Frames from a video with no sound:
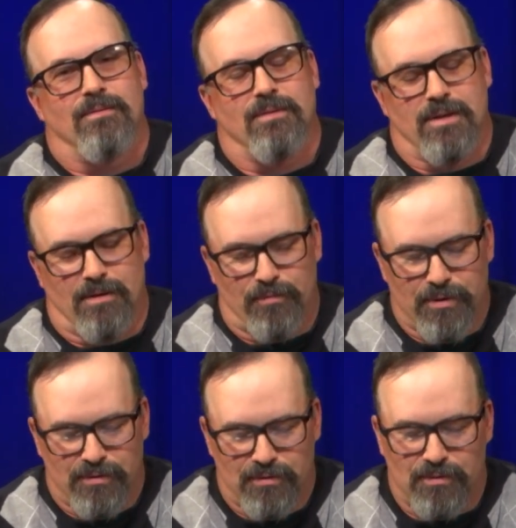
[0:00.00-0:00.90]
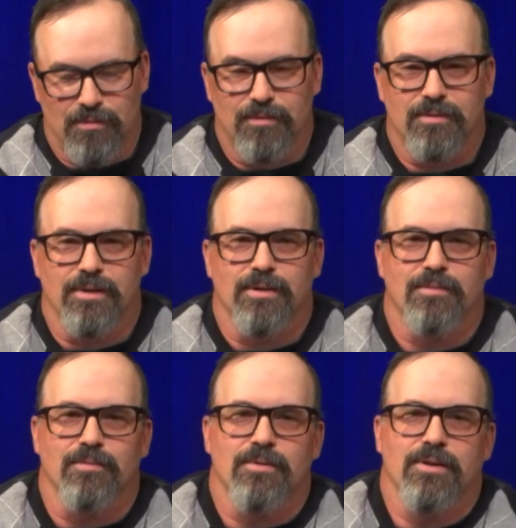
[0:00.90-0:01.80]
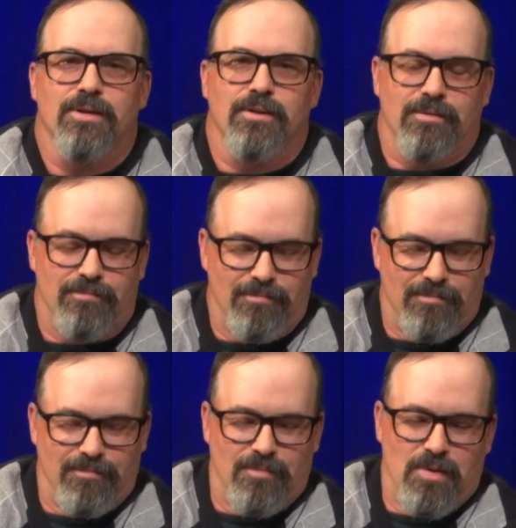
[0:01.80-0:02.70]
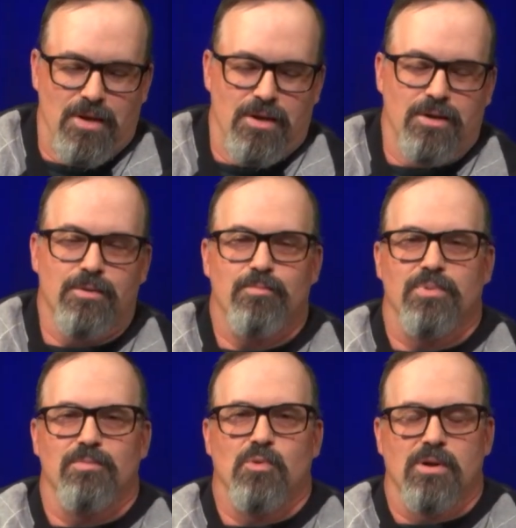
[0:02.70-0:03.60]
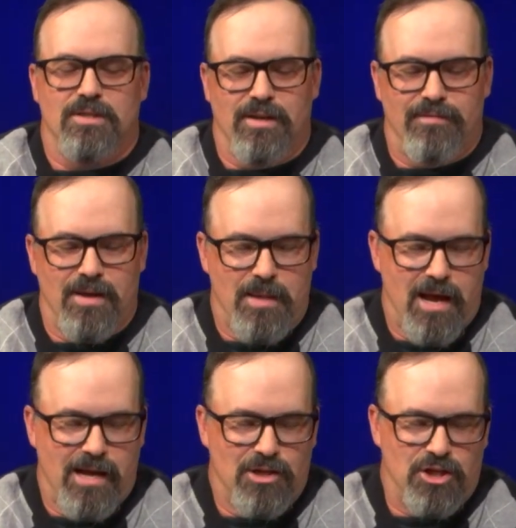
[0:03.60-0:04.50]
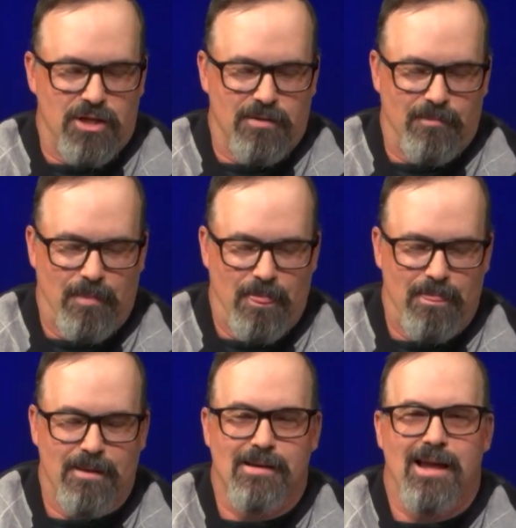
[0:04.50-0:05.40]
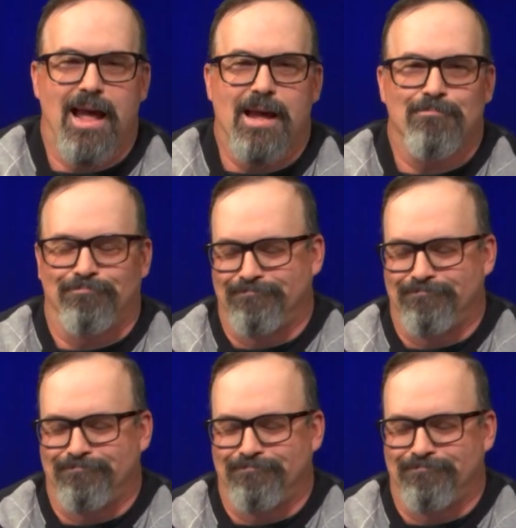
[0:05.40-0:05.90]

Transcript: real soon, and put more stuff on the IG. Okay.